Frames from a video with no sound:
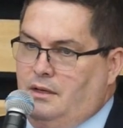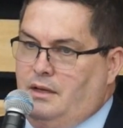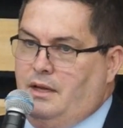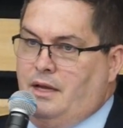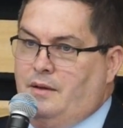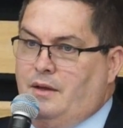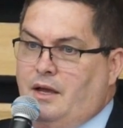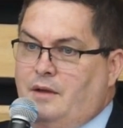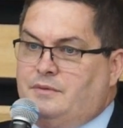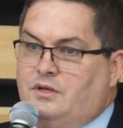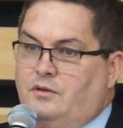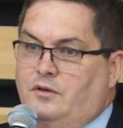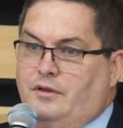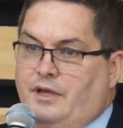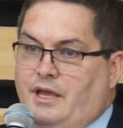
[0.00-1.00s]

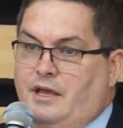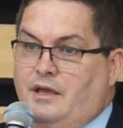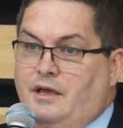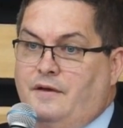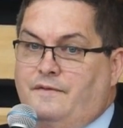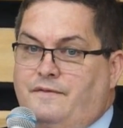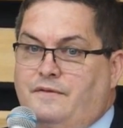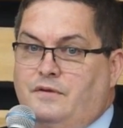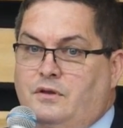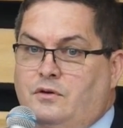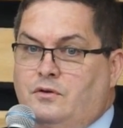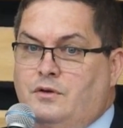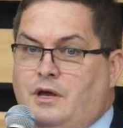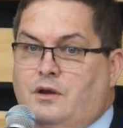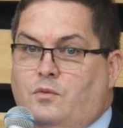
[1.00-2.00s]
Absolutely. If
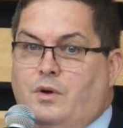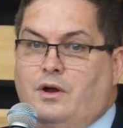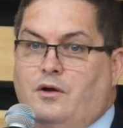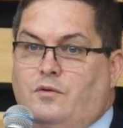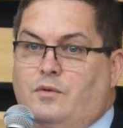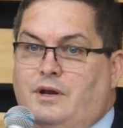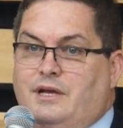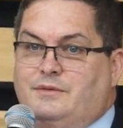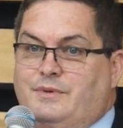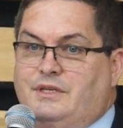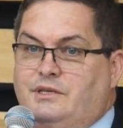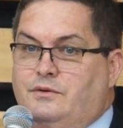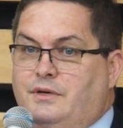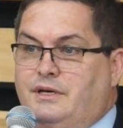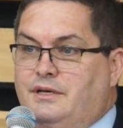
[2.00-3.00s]
you're not aware of what SB
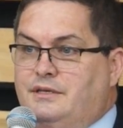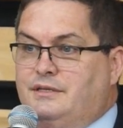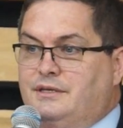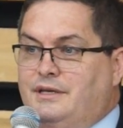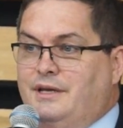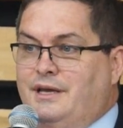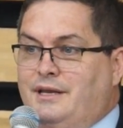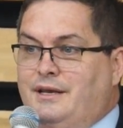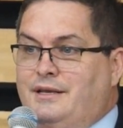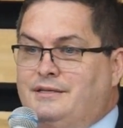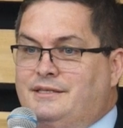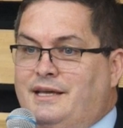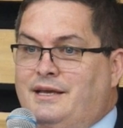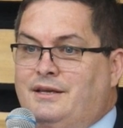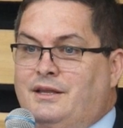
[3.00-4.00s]
2 is, it
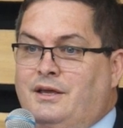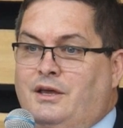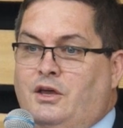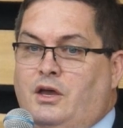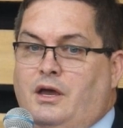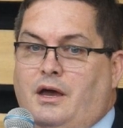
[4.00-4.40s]
set